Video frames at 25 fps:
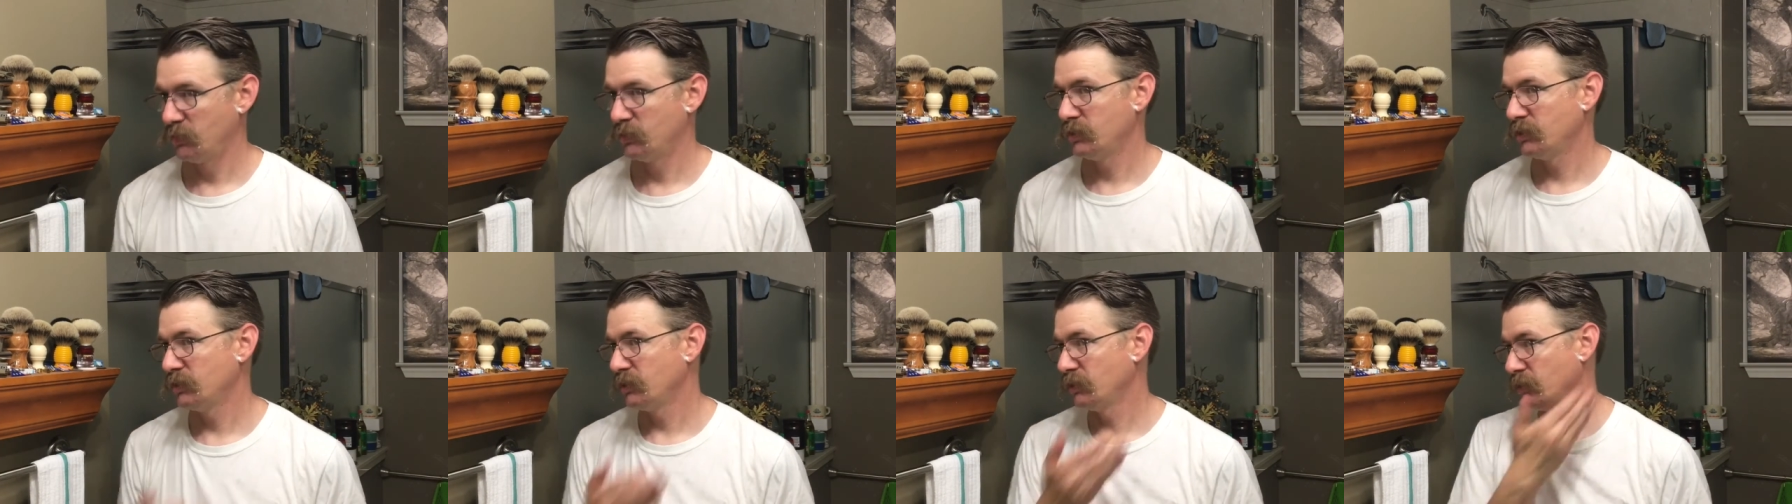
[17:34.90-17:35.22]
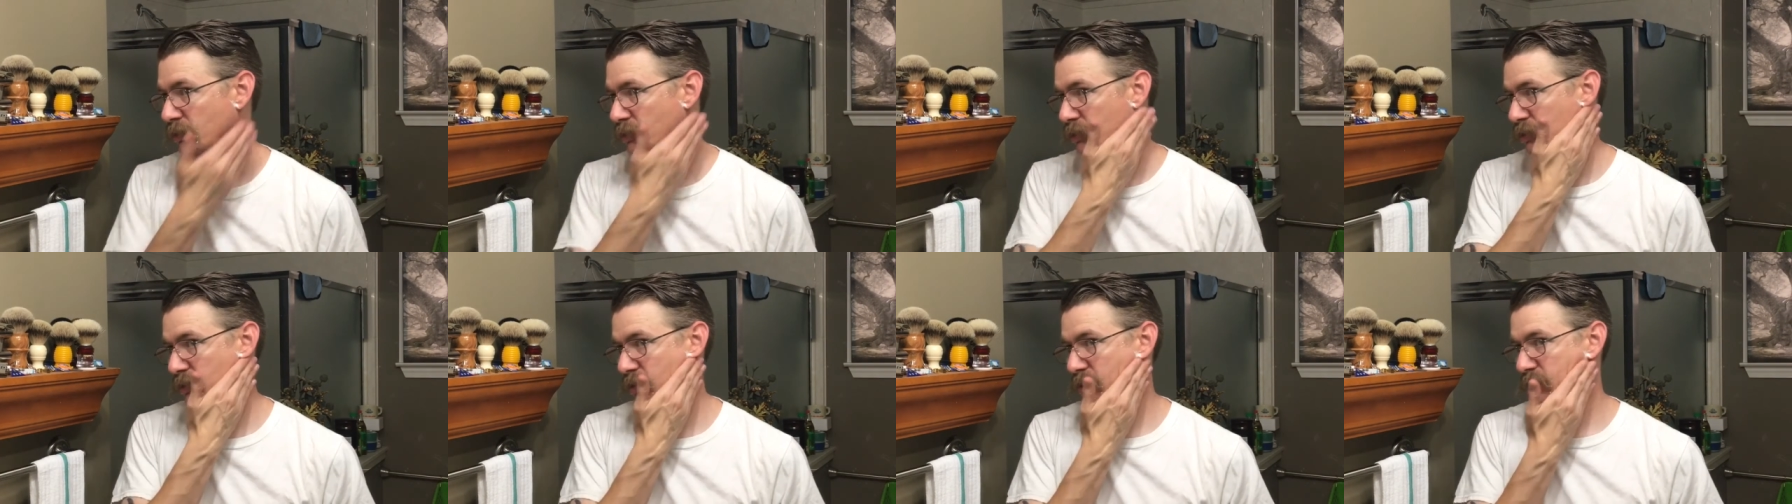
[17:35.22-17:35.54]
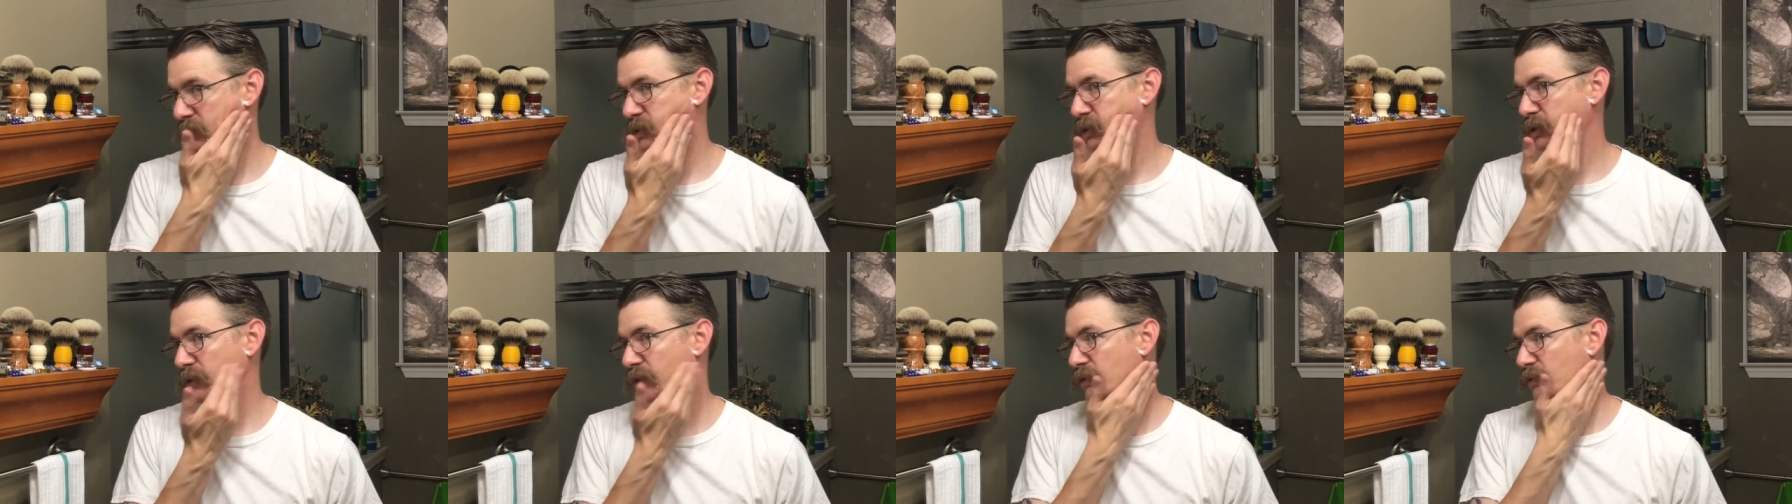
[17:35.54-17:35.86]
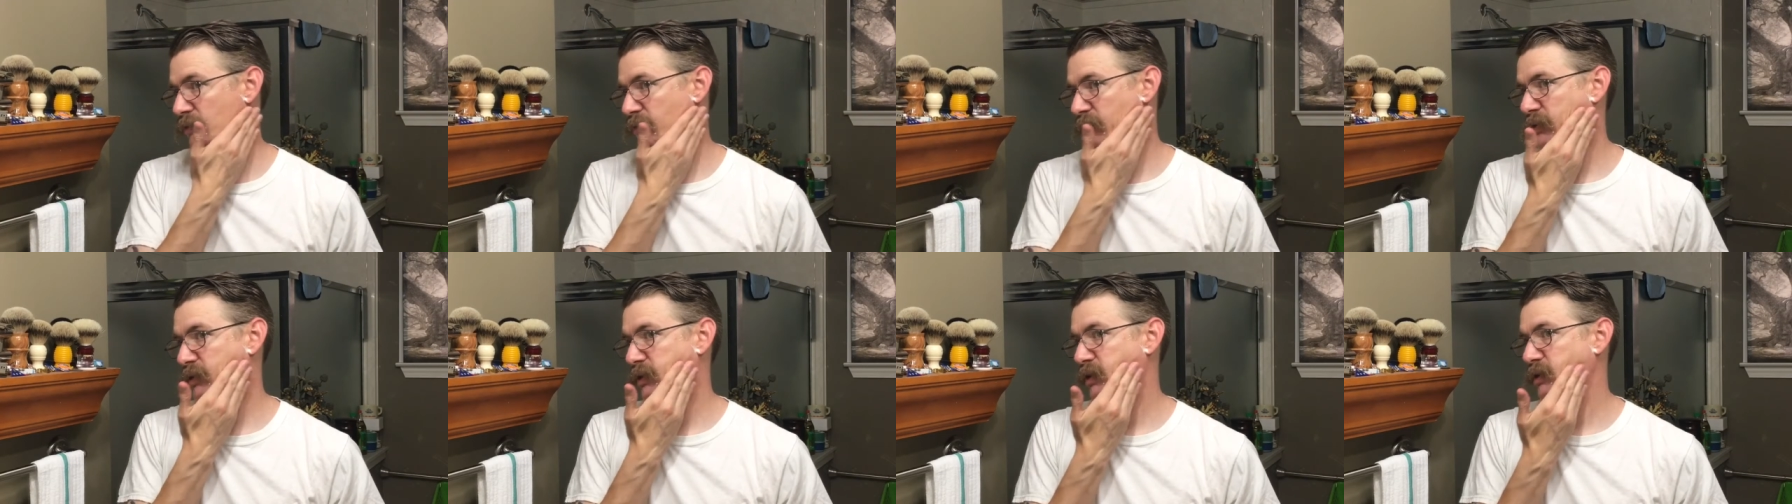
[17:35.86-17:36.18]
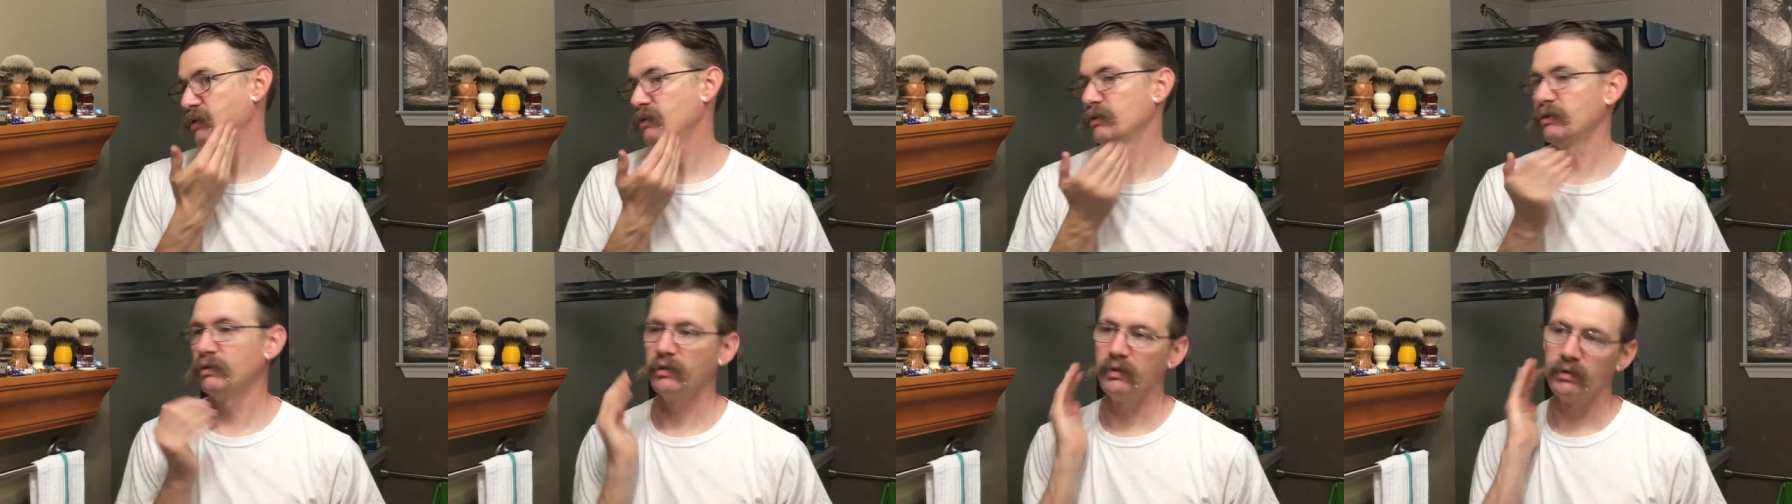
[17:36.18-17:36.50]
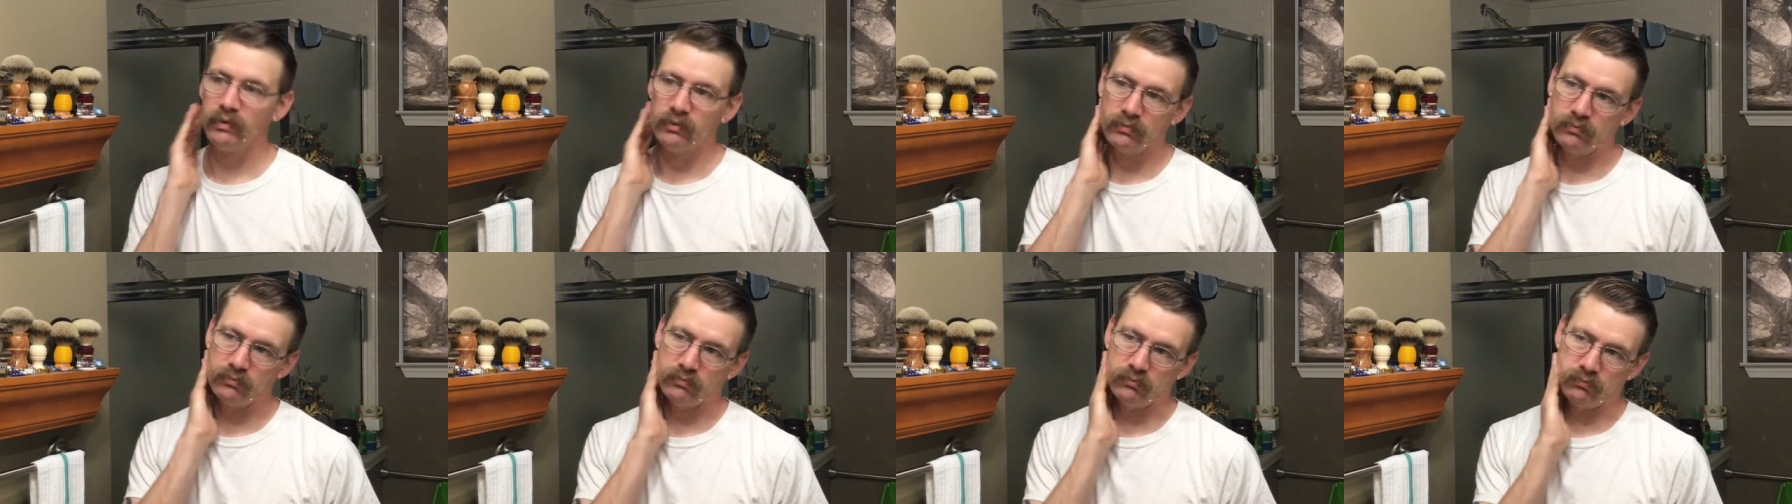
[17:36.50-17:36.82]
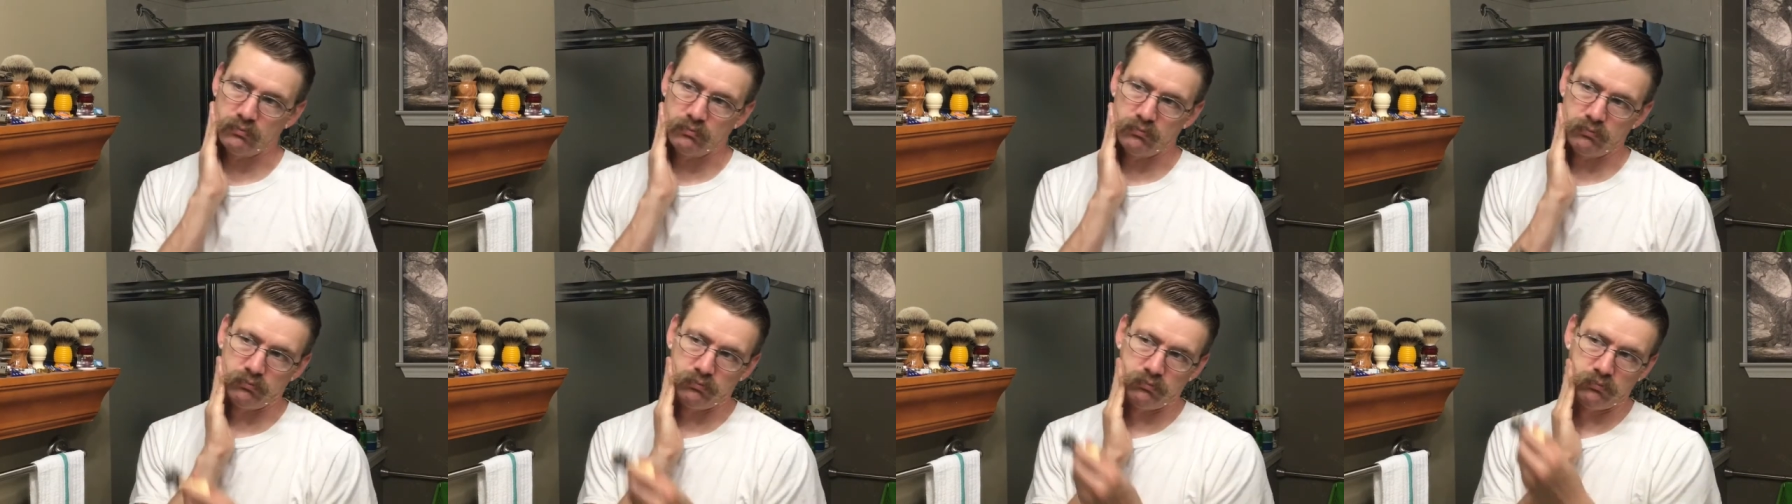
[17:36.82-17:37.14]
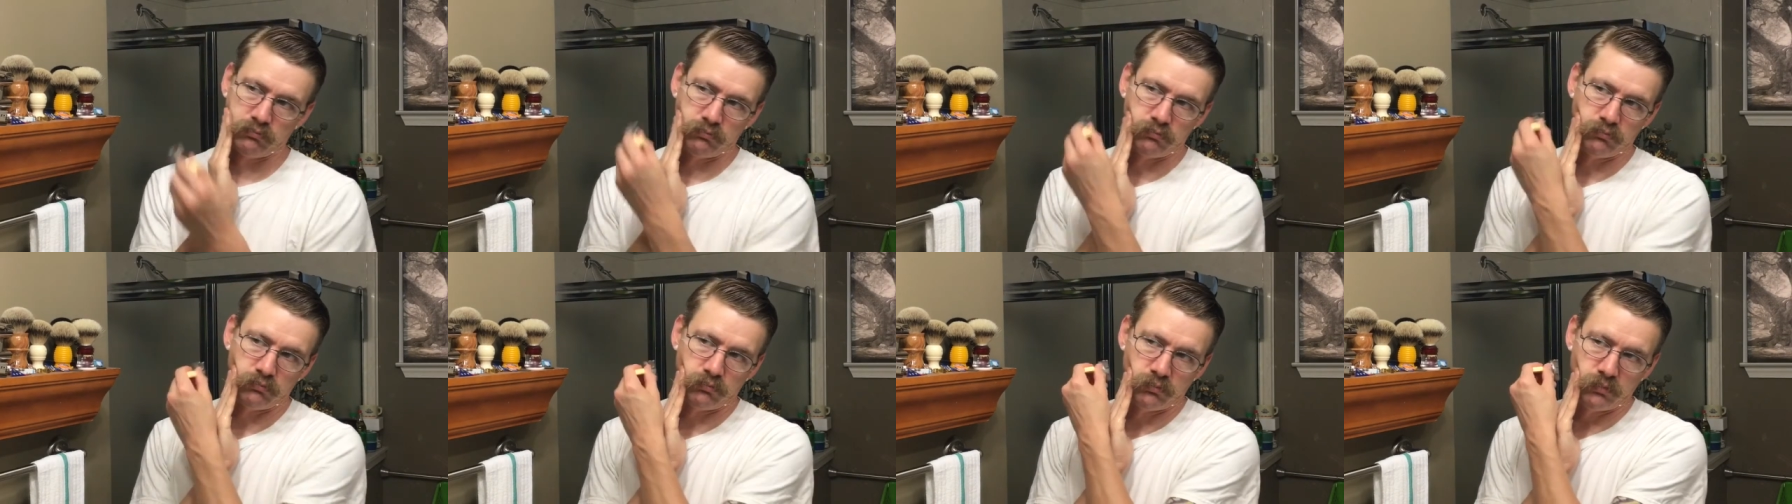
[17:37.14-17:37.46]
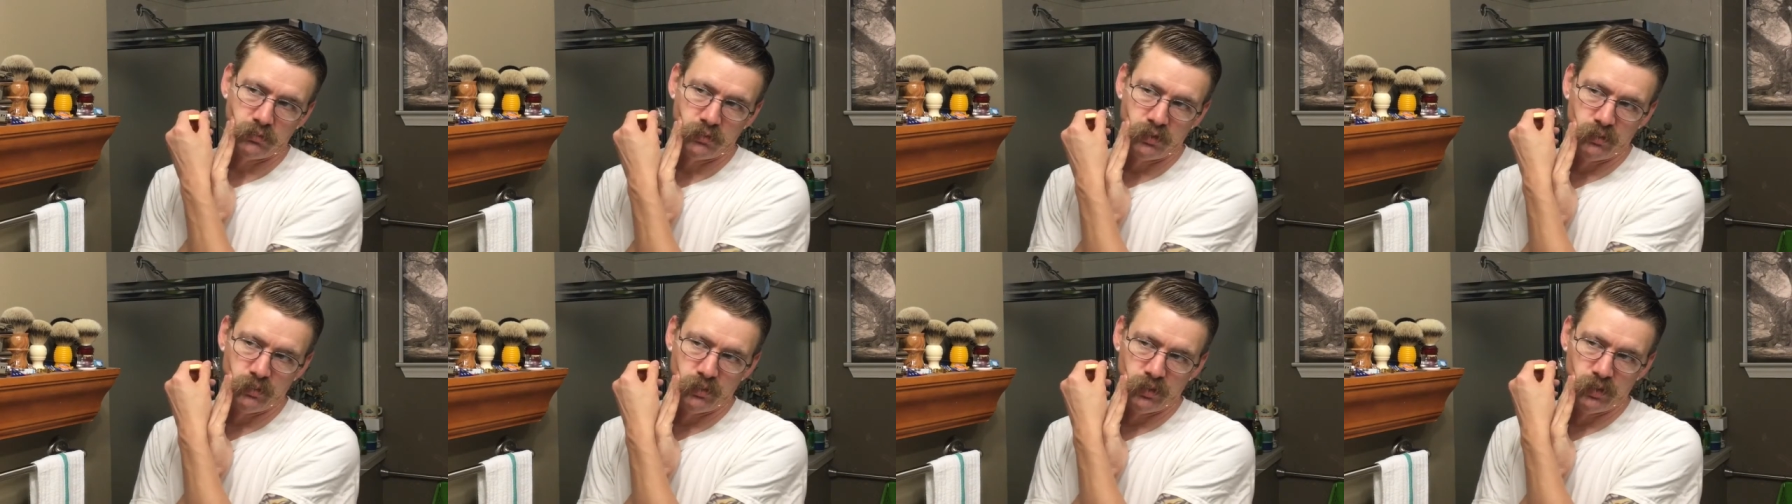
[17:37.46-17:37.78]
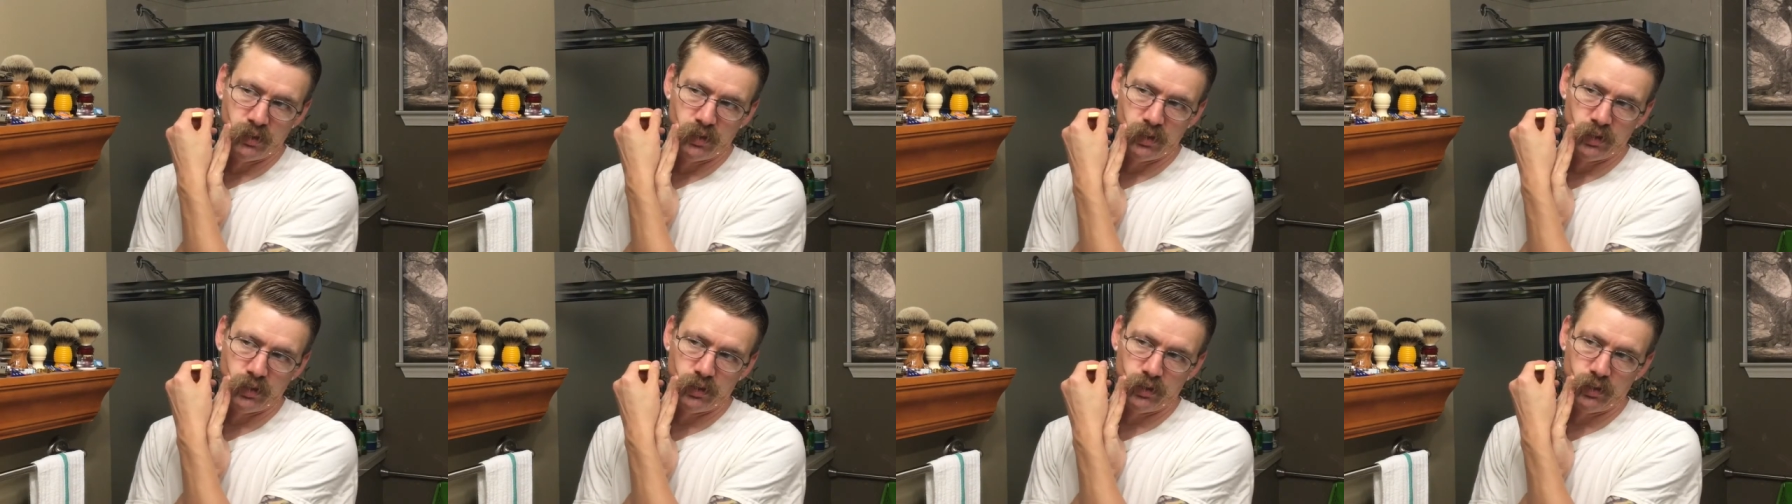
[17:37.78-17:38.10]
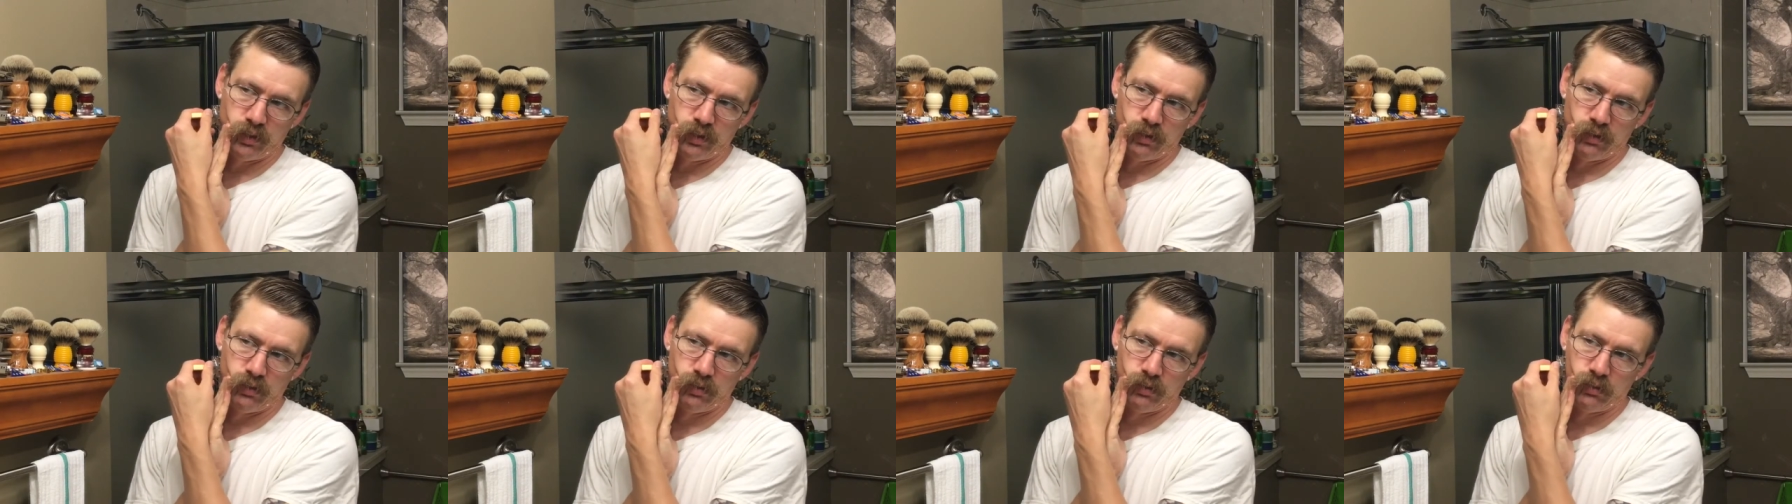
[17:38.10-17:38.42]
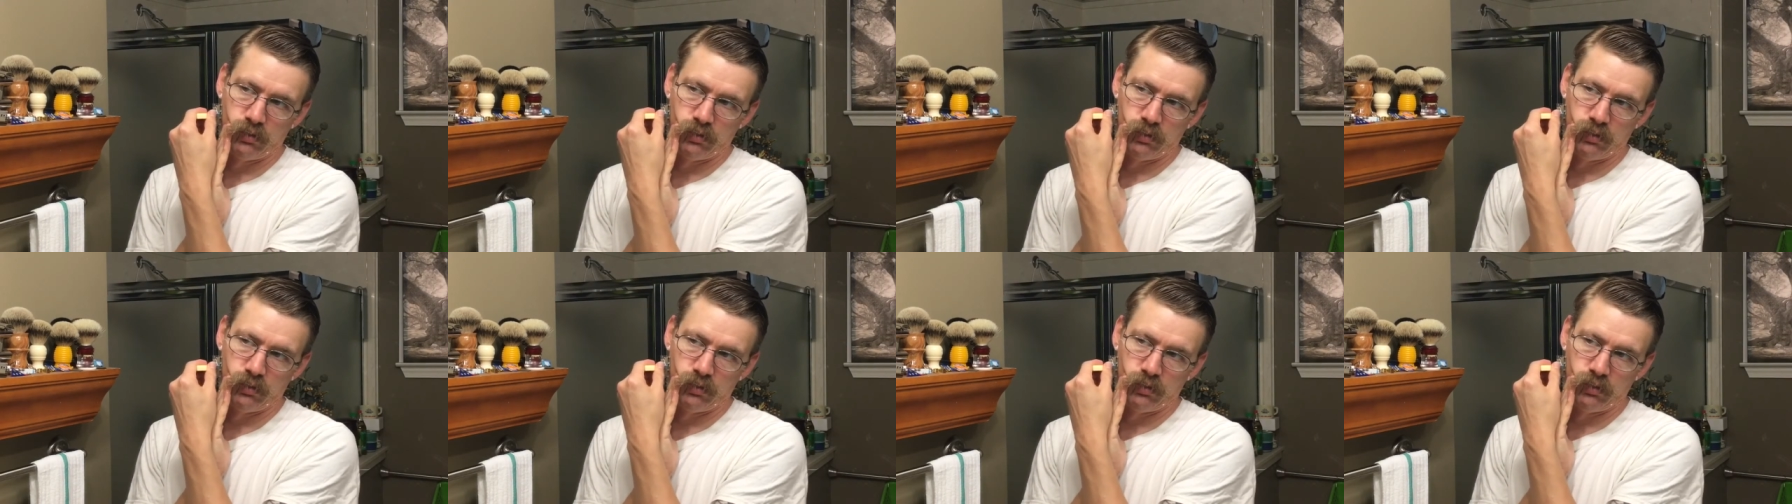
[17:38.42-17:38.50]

See if there's anything over here. No? Look at it right there.